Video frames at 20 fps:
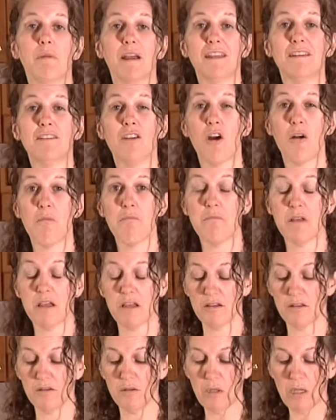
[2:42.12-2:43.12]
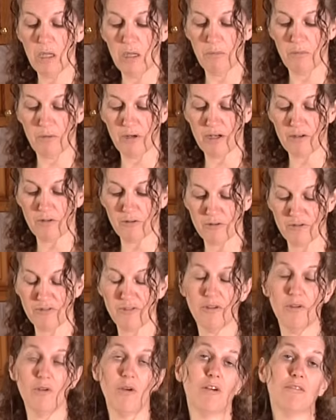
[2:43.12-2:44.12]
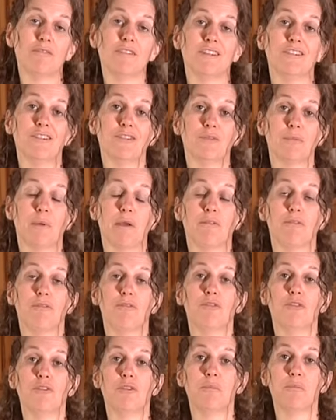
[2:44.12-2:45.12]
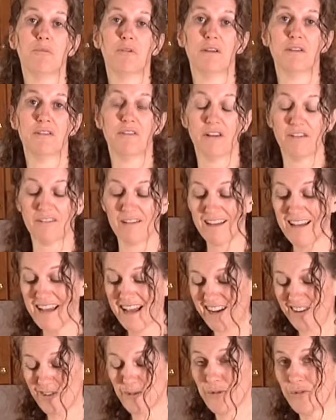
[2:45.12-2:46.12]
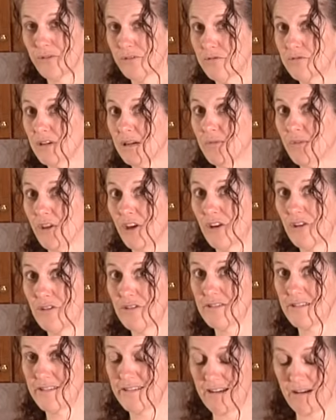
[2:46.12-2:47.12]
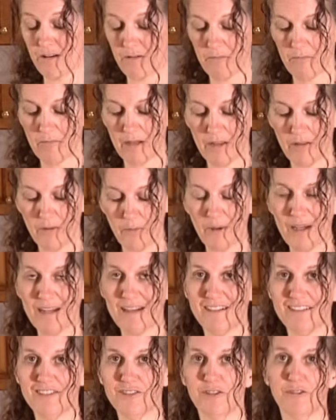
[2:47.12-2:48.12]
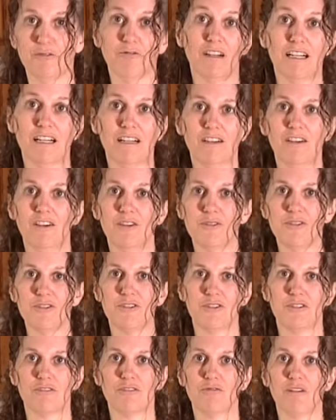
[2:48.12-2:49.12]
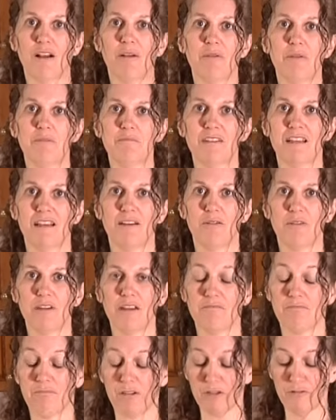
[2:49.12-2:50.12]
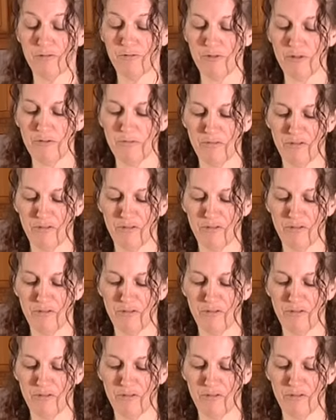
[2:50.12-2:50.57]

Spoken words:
my nut mill, but I also often use my food processor. I also ground the oats down, by the way. I took regular oats, just ground them down in my food